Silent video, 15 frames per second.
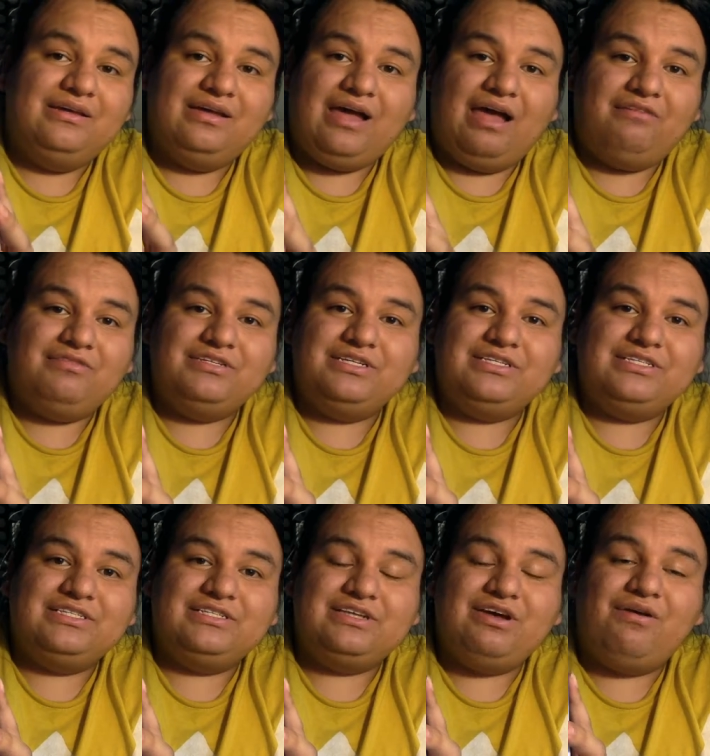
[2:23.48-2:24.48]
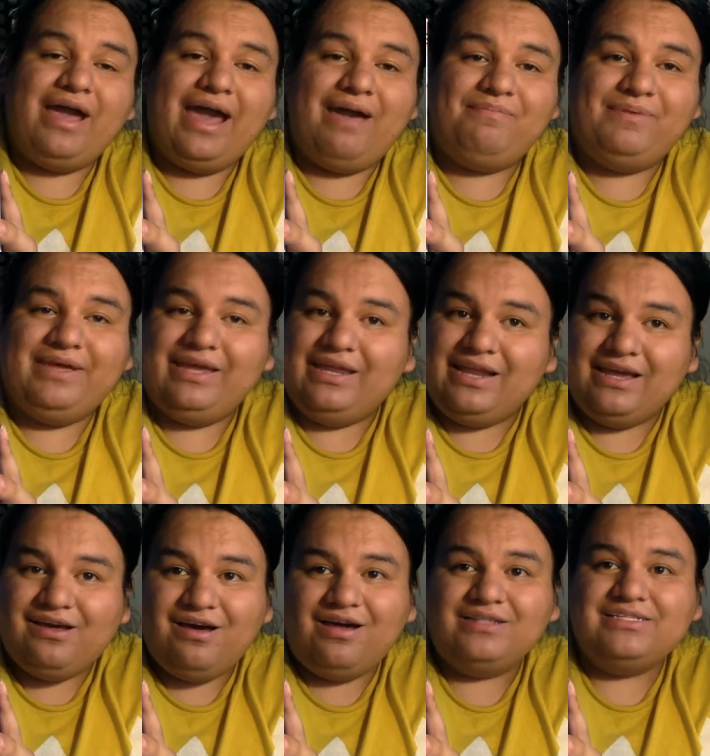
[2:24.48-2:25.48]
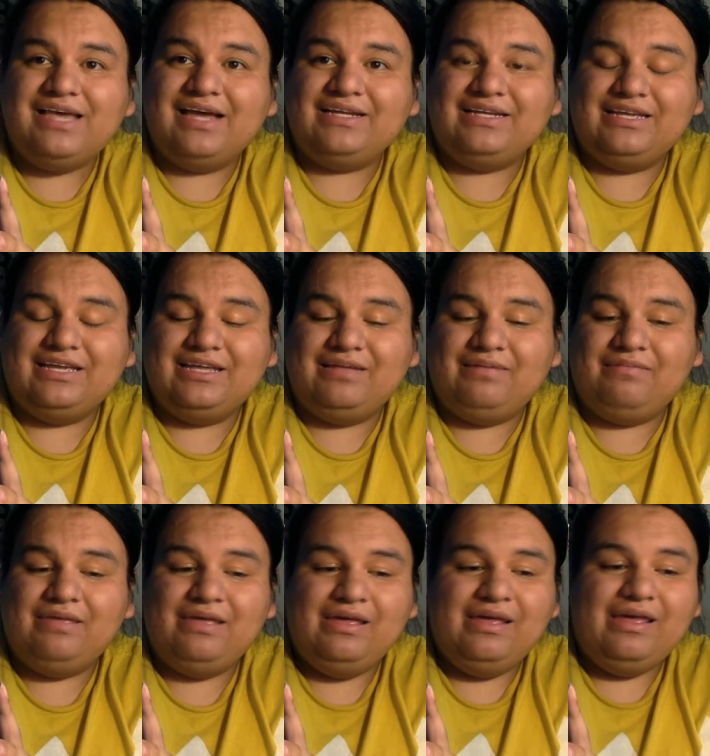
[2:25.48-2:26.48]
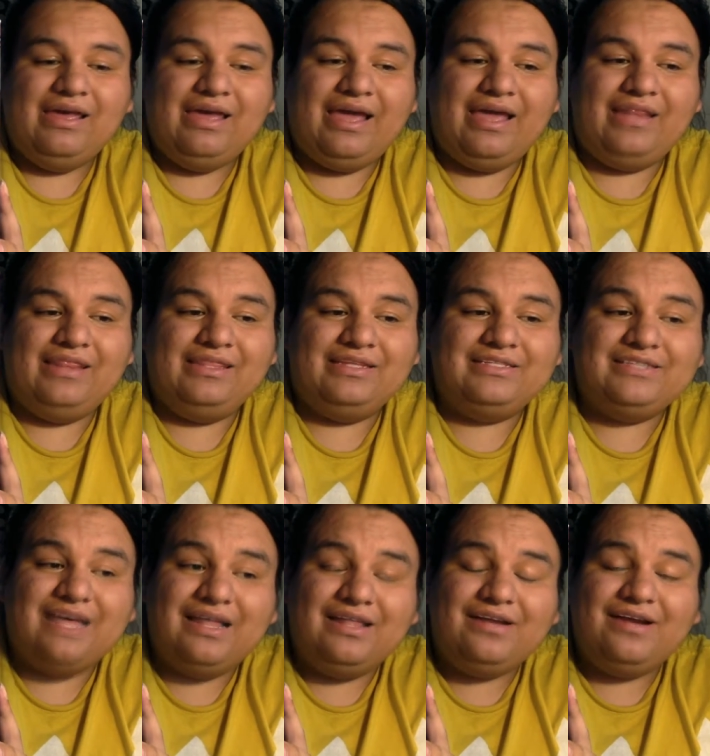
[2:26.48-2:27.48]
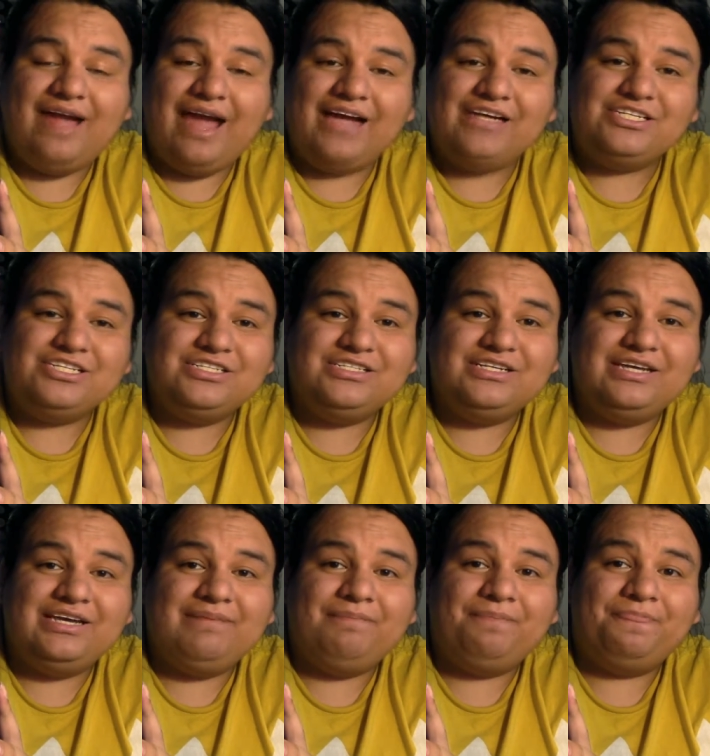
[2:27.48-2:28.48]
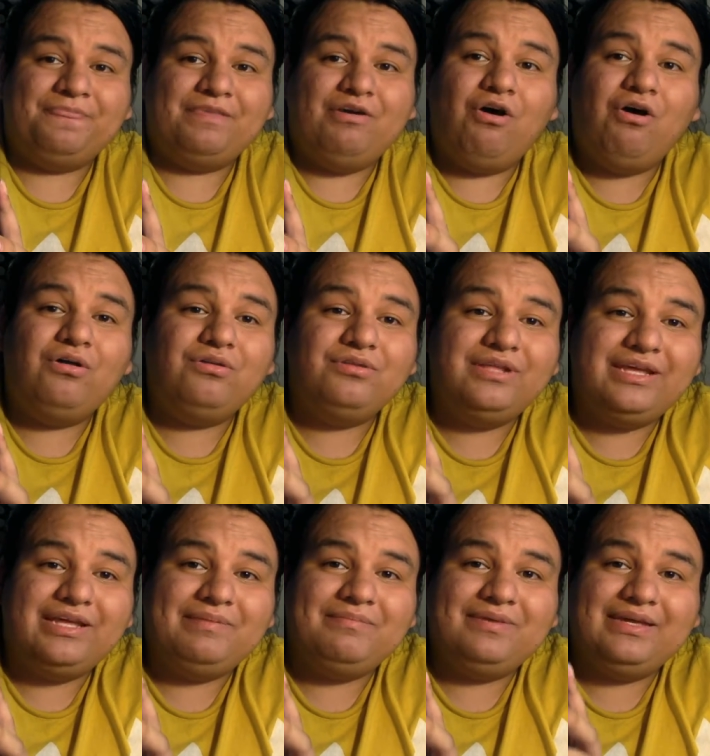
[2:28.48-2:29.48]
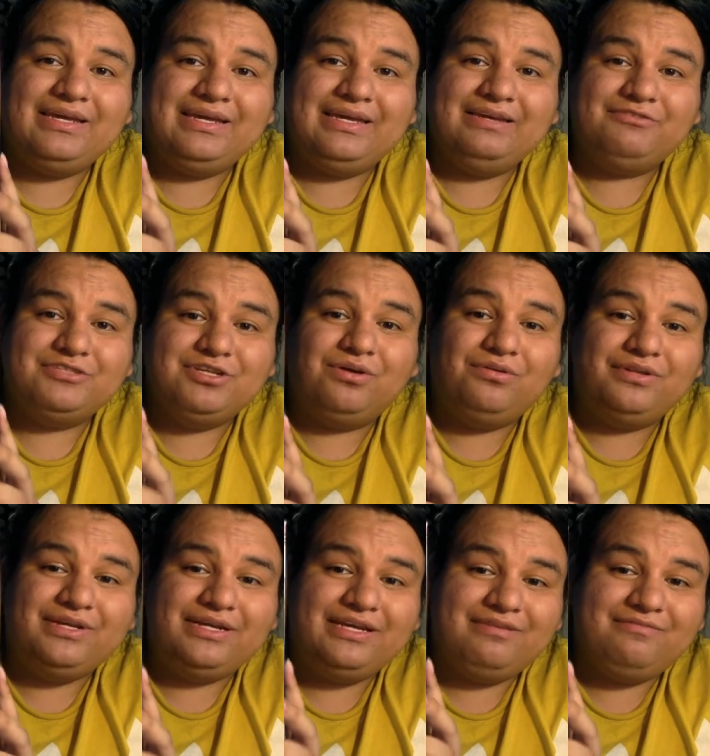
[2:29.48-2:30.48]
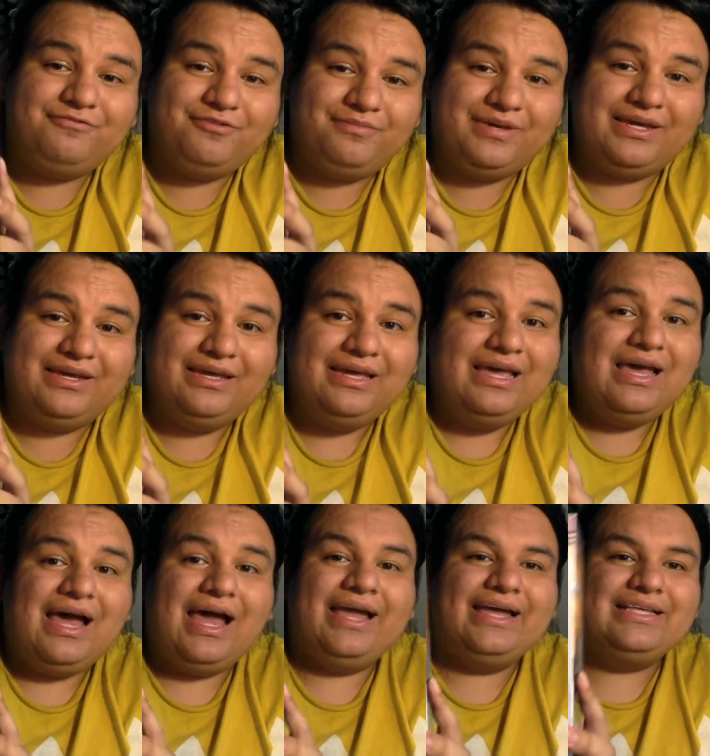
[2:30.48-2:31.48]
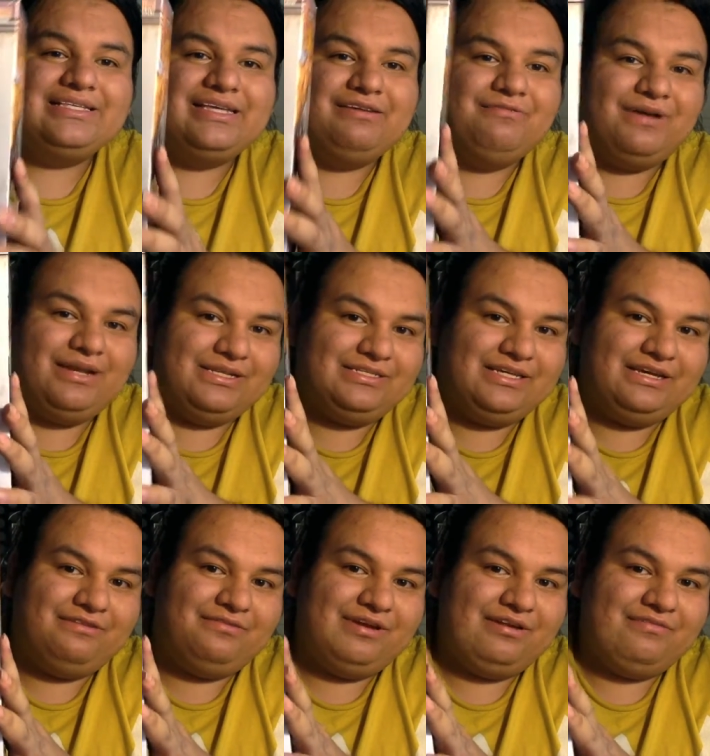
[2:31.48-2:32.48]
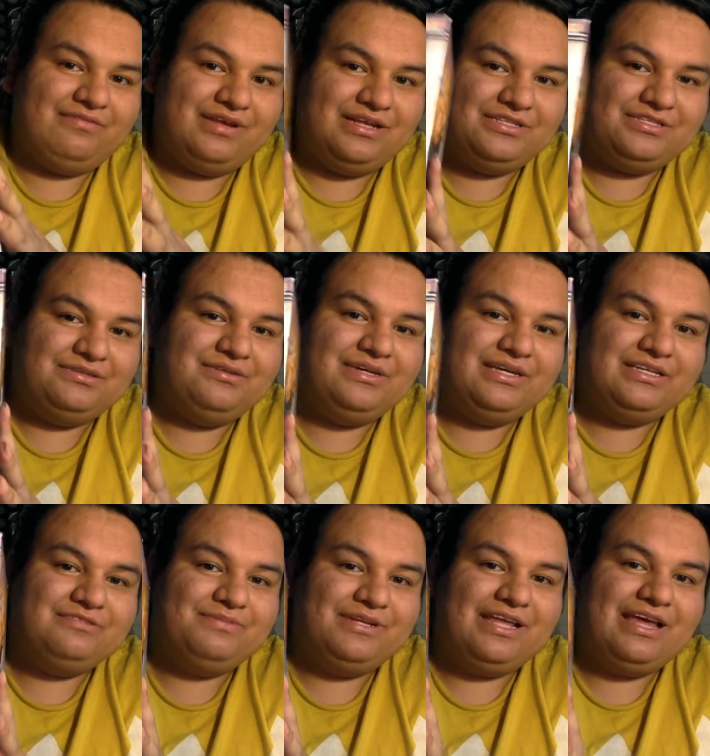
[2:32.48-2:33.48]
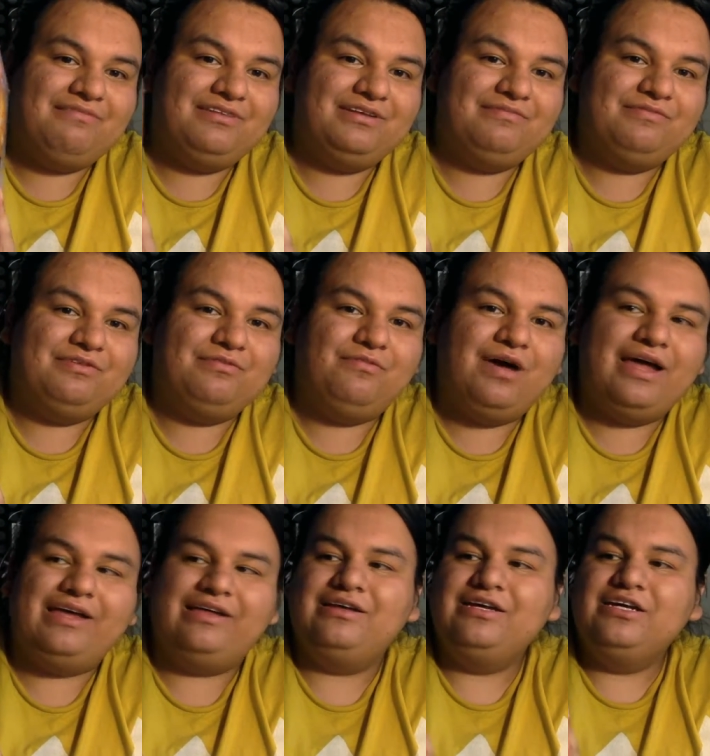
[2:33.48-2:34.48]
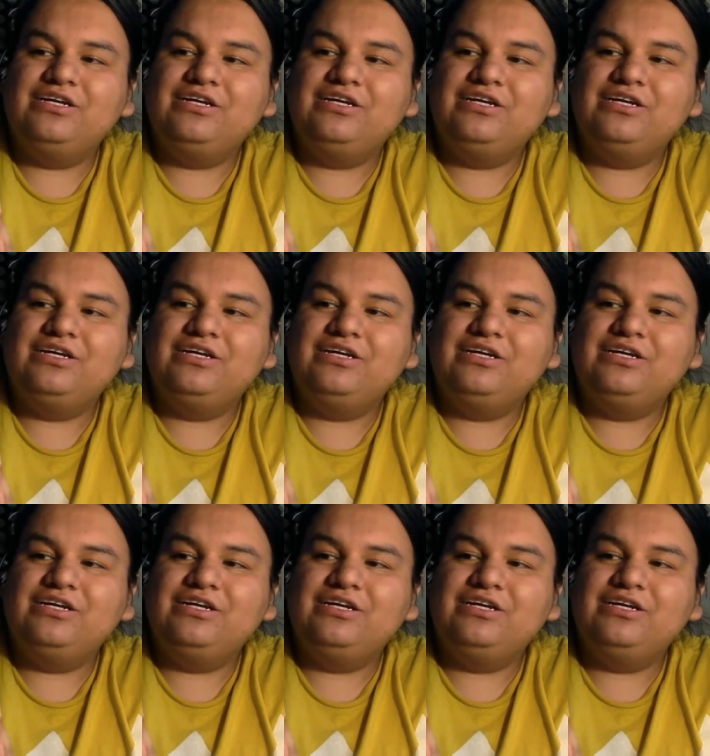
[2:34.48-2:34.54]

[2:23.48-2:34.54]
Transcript: I was just so happy, and I contacted him, and the seller actually pulled him. He was holding him for me. I guess he wanted to get rid of Natsu. He's been having him for a while.